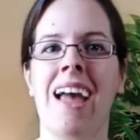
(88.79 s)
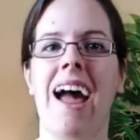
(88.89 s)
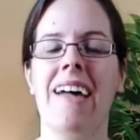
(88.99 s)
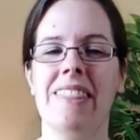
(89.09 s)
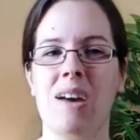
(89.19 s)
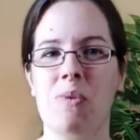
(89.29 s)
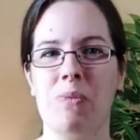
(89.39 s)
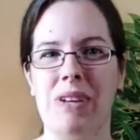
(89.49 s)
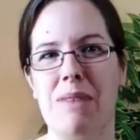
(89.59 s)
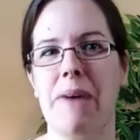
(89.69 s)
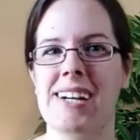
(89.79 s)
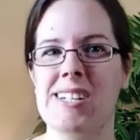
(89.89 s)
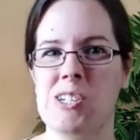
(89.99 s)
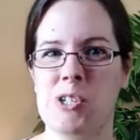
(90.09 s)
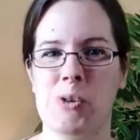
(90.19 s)
and then when we get back to
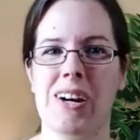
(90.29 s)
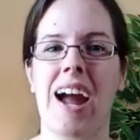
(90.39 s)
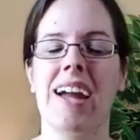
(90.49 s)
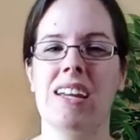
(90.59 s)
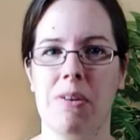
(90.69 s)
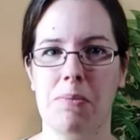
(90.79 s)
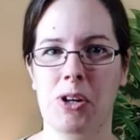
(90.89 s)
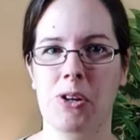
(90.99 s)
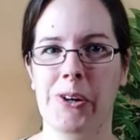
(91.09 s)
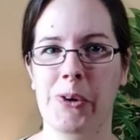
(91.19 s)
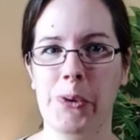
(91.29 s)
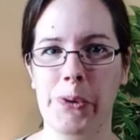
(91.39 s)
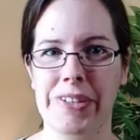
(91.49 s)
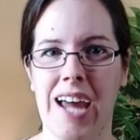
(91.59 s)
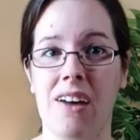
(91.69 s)
shore, I give him a good cool
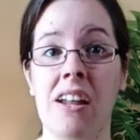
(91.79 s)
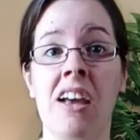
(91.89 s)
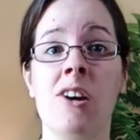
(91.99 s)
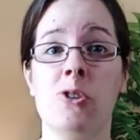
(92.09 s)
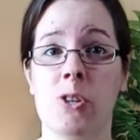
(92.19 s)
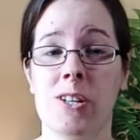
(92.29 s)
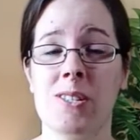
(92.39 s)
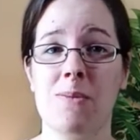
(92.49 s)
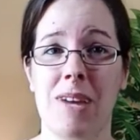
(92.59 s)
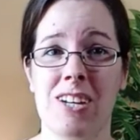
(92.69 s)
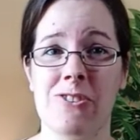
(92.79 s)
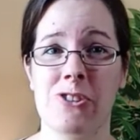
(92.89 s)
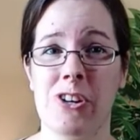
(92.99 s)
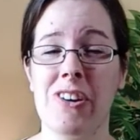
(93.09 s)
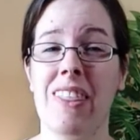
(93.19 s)
down just to make
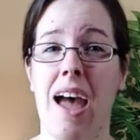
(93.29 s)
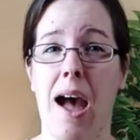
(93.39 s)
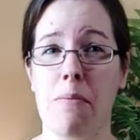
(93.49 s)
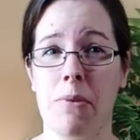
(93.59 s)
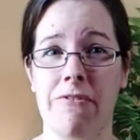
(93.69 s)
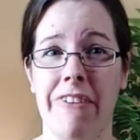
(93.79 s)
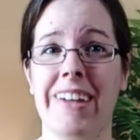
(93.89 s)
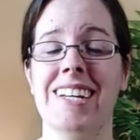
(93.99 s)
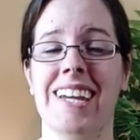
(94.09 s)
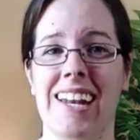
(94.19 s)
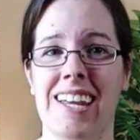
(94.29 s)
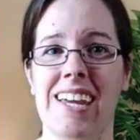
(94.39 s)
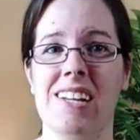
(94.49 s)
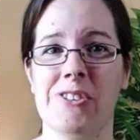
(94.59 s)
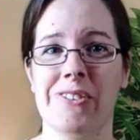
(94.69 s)
sure that I'm preventing any
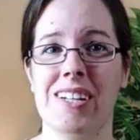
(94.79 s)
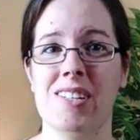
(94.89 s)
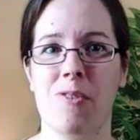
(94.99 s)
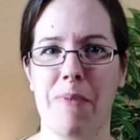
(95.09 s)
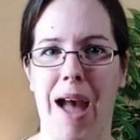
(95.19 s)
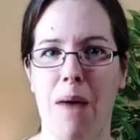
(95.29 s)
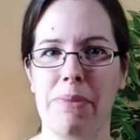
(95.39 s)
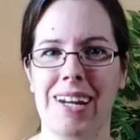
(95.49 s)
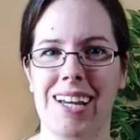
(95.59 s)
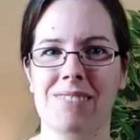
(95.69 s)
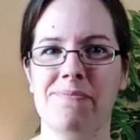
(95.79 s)
injuries from happening.